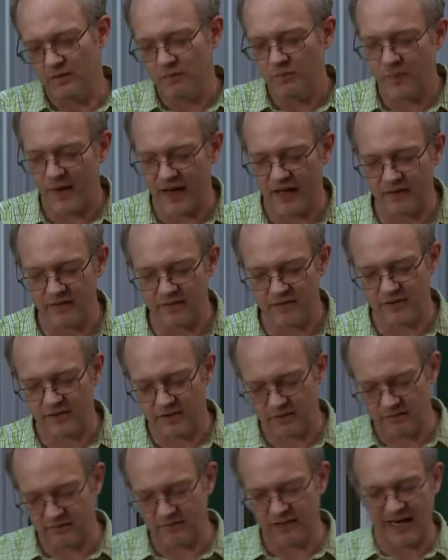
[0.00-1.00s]

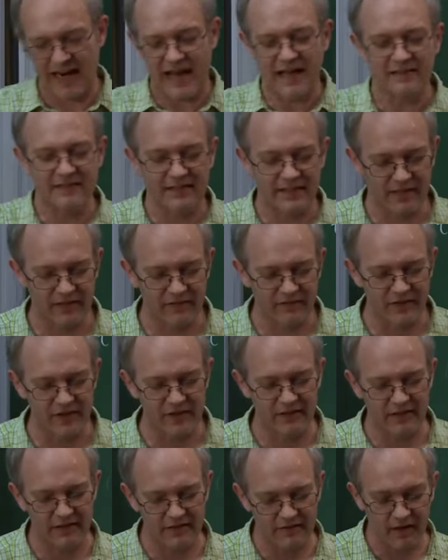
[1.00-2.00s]
bounds that aren't in L
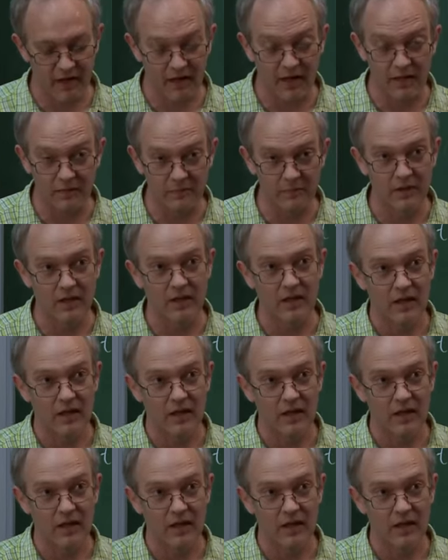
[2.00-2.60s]
infinity in time,